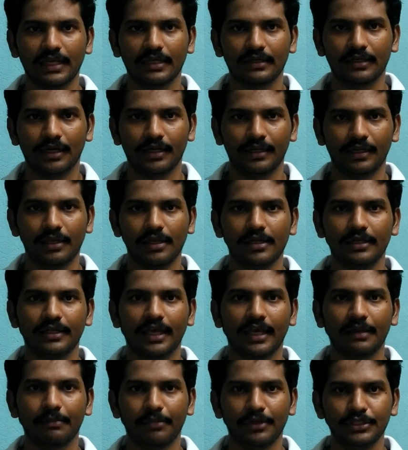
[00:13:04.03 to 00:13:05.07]
tank,
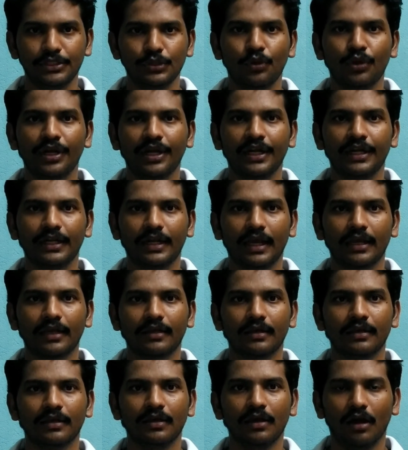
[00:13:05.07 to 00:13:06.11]
dirty tank, bilge holding
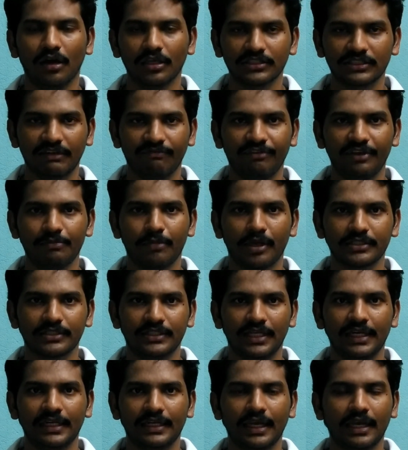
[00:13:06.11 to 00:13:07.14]
tank, or stuffing
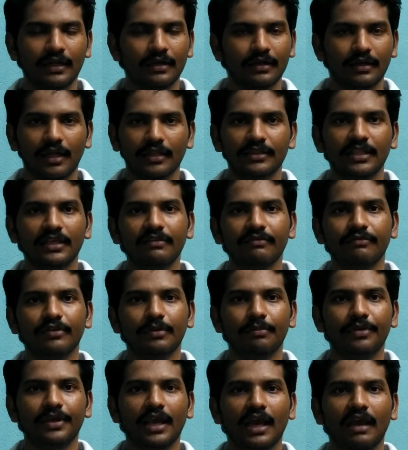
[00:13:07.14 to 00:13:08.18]
pump drain tank, nothing
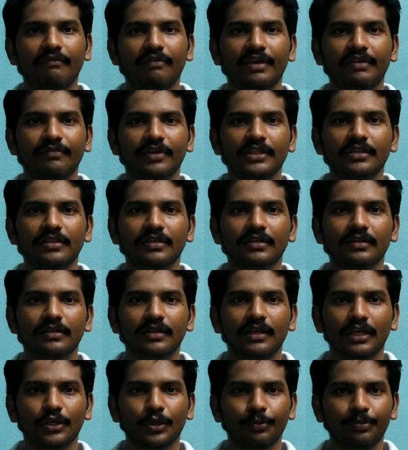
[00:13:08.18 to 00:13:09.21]
will be having
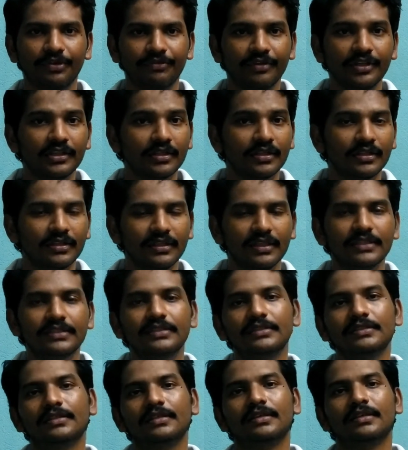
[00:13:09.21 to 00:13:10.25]
equipped with
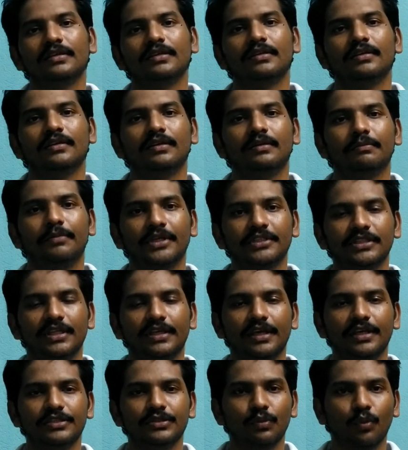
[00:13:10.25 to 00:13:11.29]
this
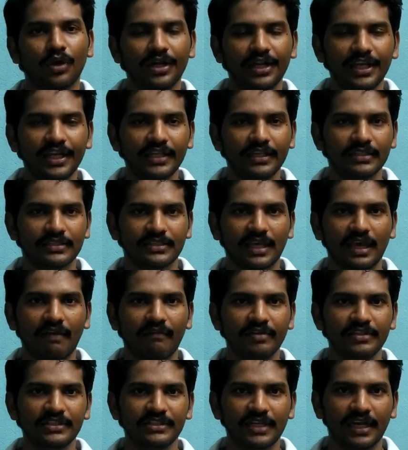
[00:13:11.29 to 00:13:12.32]
pressure gauge. Only the
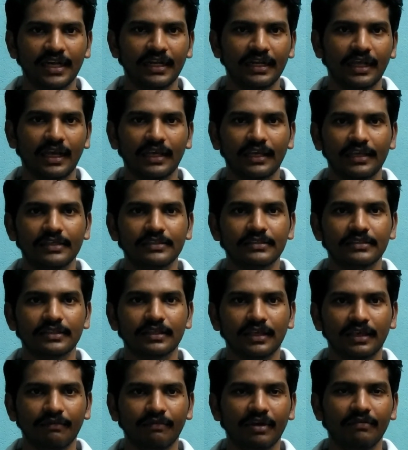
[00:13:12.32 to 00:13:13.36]
scavenger drain tank
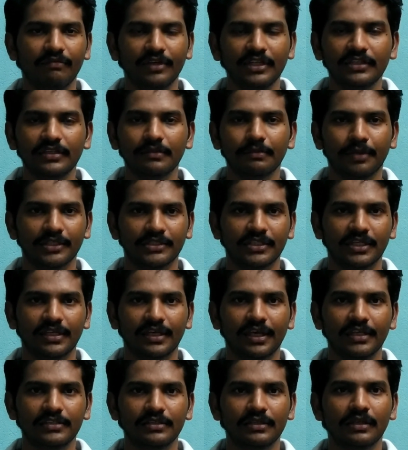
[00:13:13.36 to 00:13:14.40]
is given with
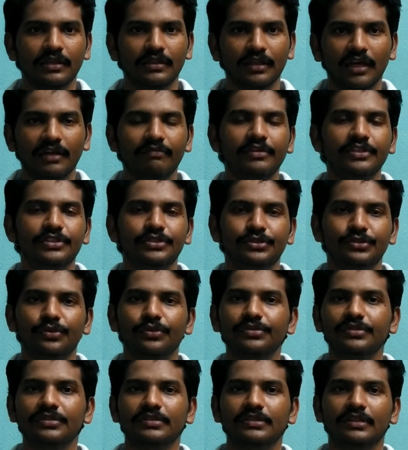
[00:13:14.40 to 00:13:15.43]
pressure gauge that will
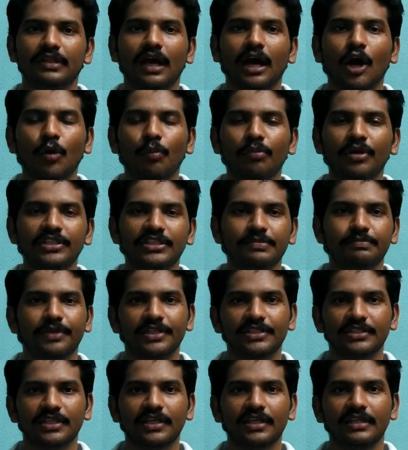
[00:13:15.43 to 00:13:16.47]
shows how much
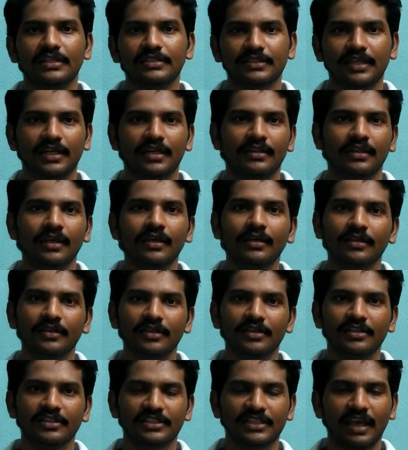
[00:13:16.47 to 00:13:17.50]
pressure inside
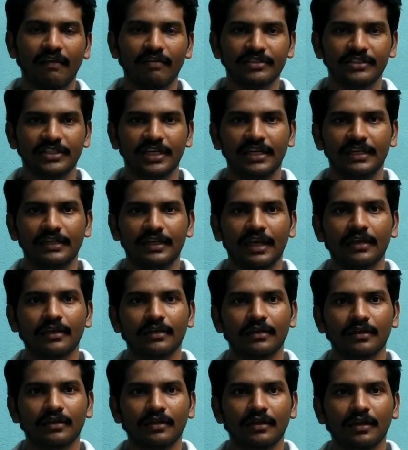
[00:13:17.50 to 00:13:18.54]
the scavenger drain
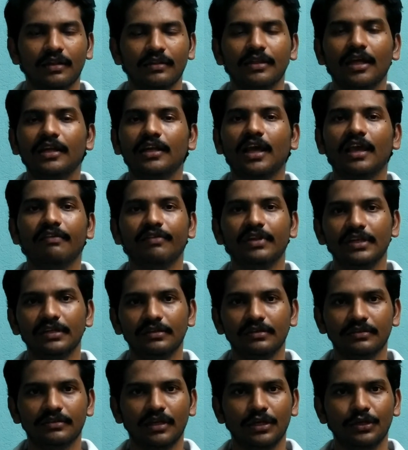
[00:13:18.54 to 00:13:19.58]
tank. That I
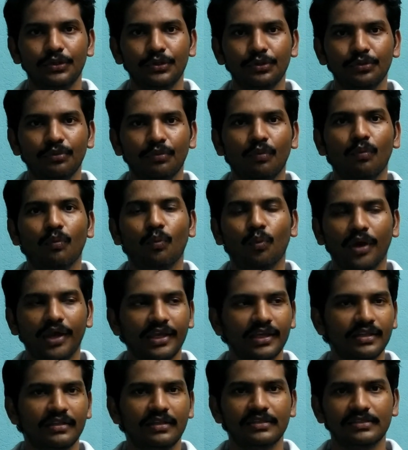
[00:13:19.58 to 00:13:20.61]
will tell you
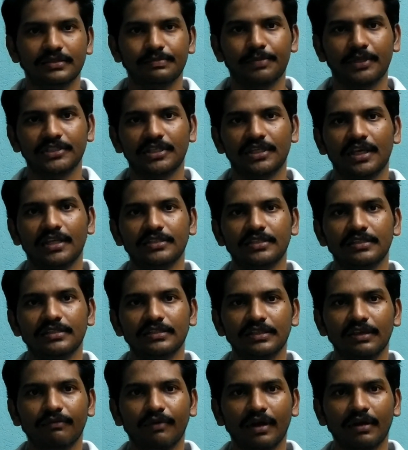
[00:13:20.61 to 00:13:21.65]
why this pressure gauge
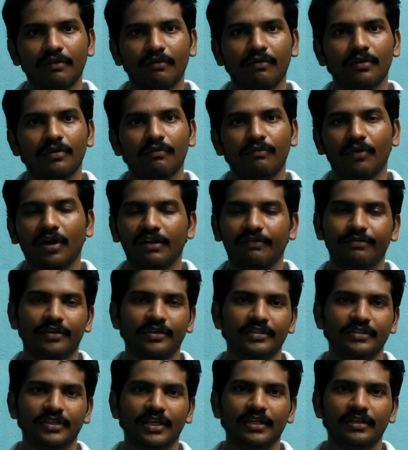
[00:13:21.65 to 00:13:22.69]
is given, what
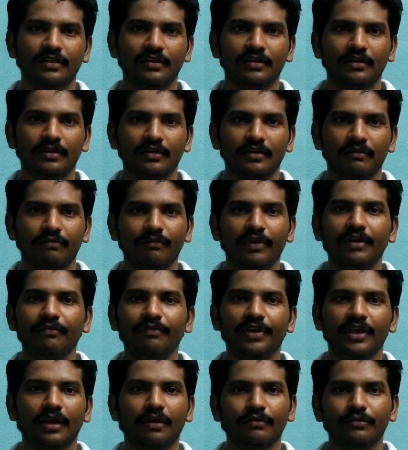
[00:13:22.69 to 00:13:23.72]
for that,
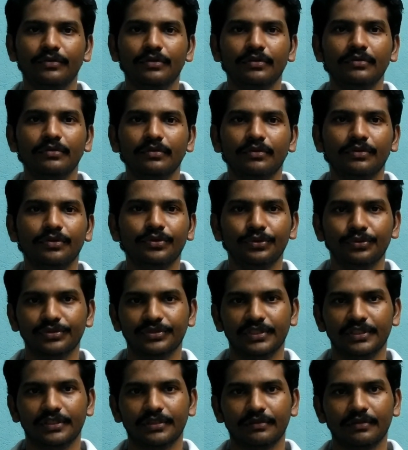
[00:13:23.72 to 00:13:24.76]
when we have to
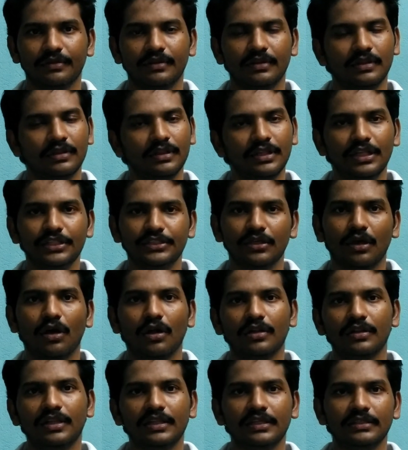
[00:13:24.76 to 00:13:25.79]
use it. These
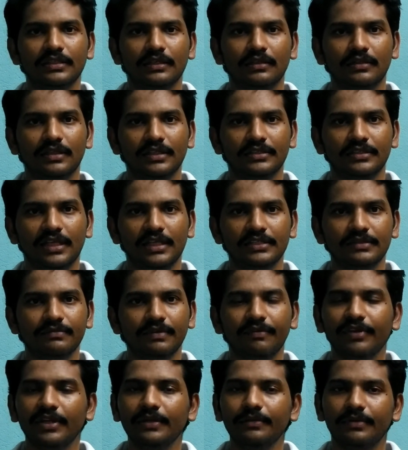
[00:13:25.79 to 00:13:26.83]
things
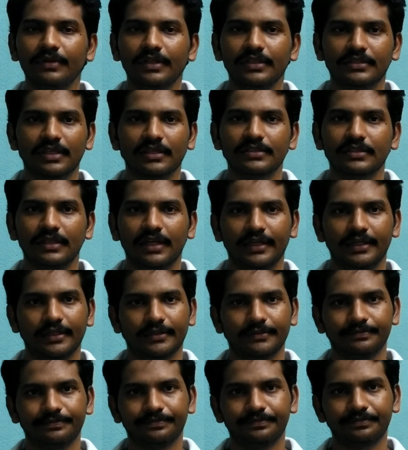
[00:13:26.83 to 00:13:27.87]
we will discuss
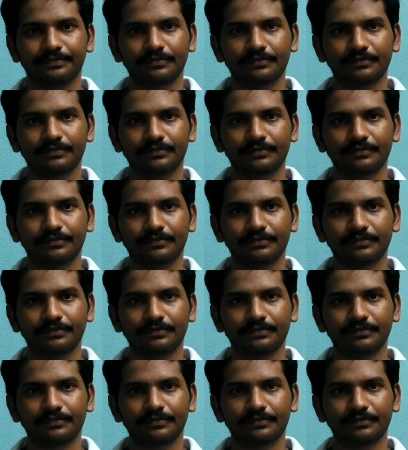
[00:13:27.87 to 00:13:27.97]
later.